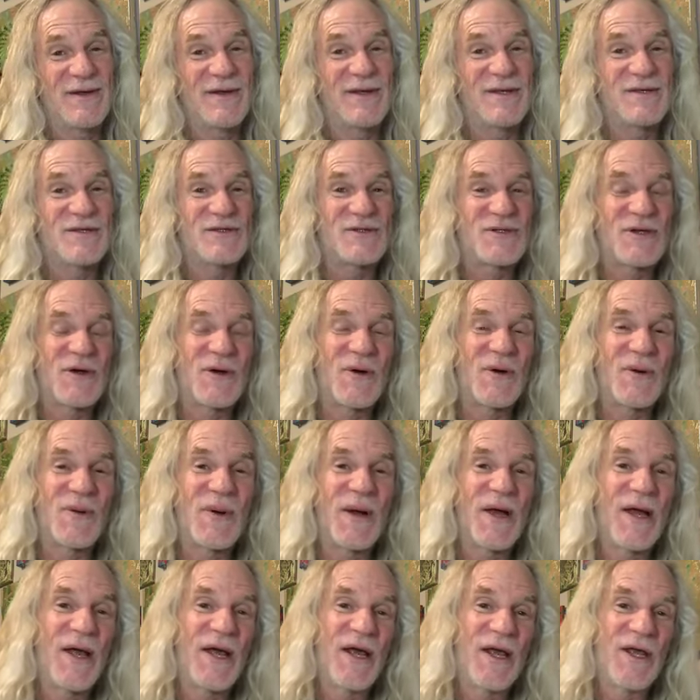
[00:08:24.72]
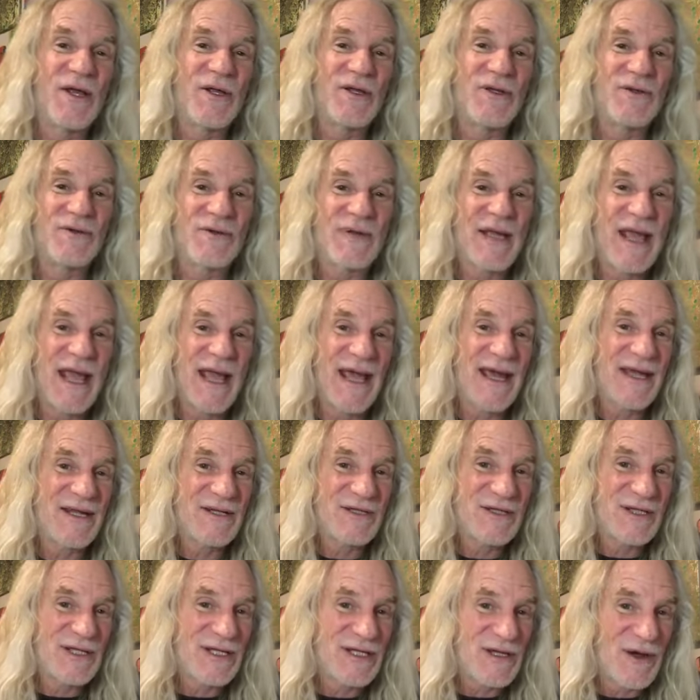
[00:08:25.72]
So you
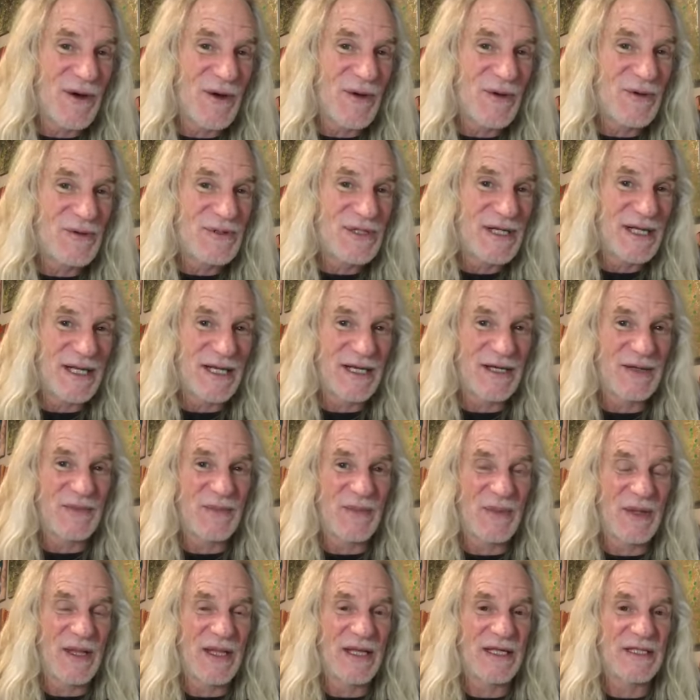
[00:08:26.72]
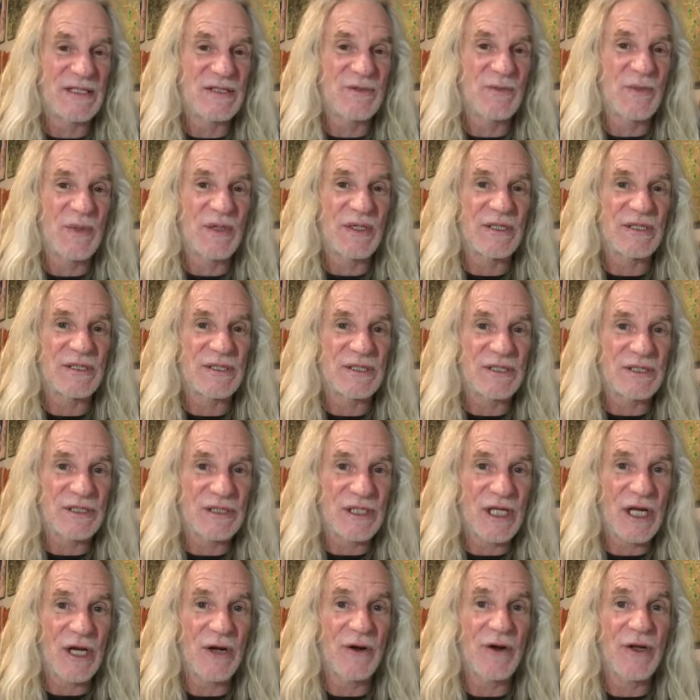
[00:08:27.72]
can go to any place, but it's
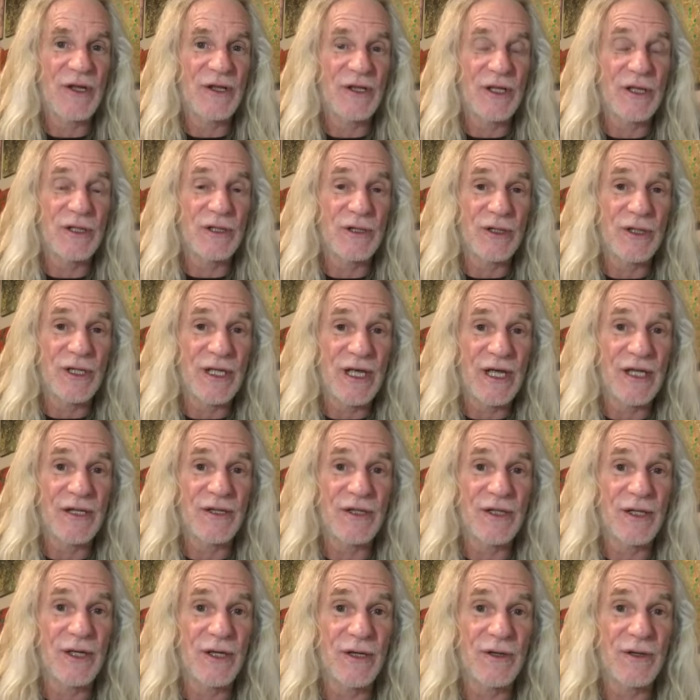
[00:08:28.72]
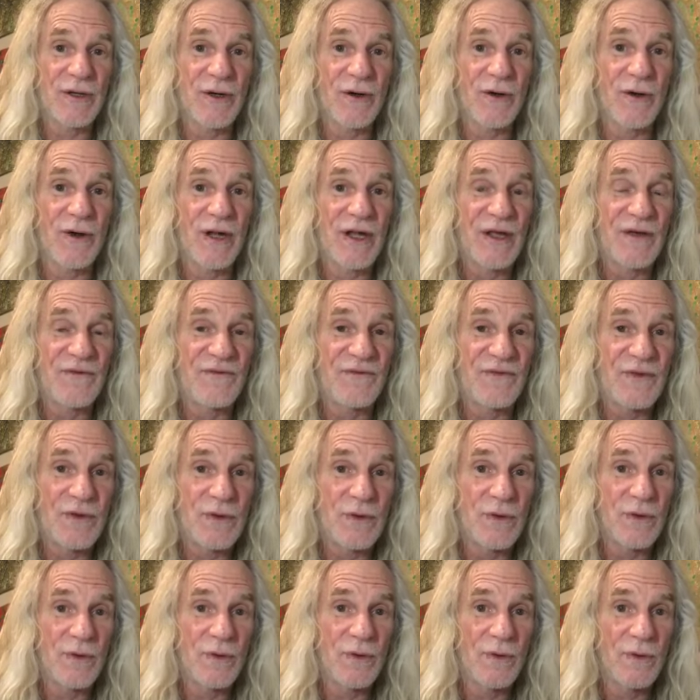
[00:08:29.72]
scary and then you'll get there, though, if
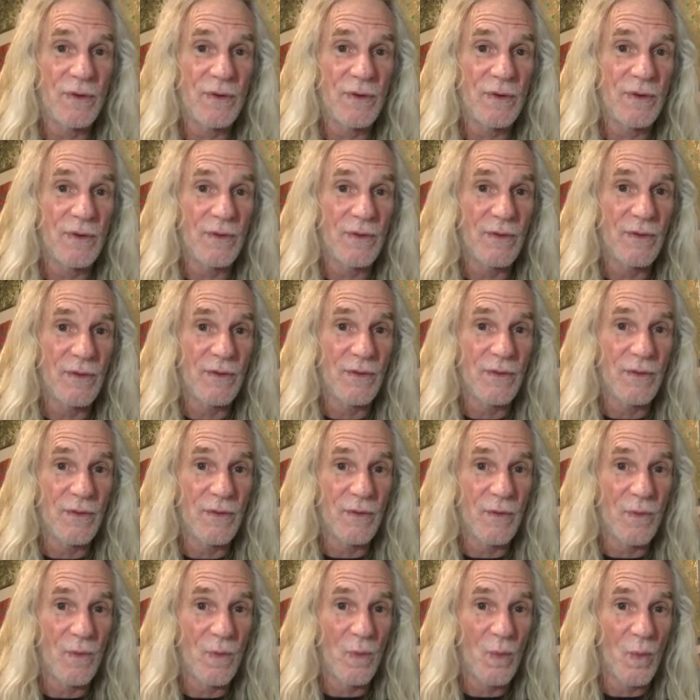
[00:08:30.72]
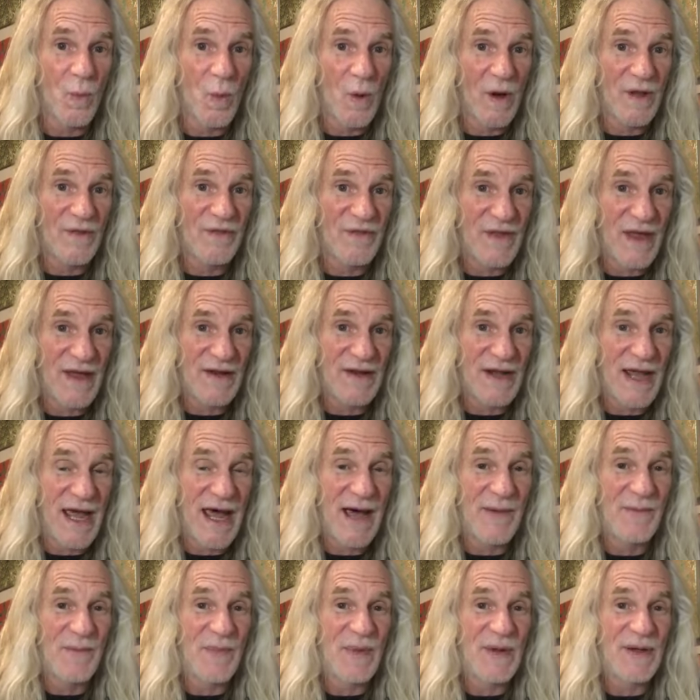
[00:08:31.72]
you want that to
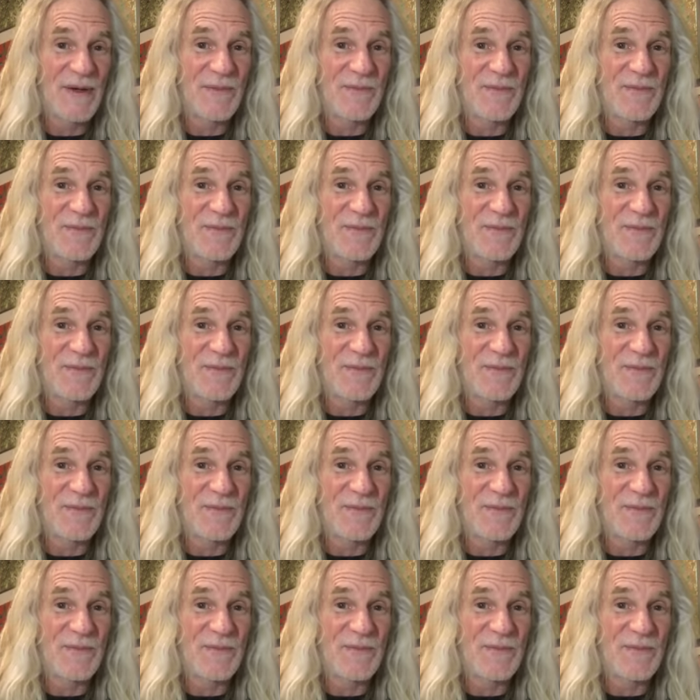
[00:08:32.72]
happen.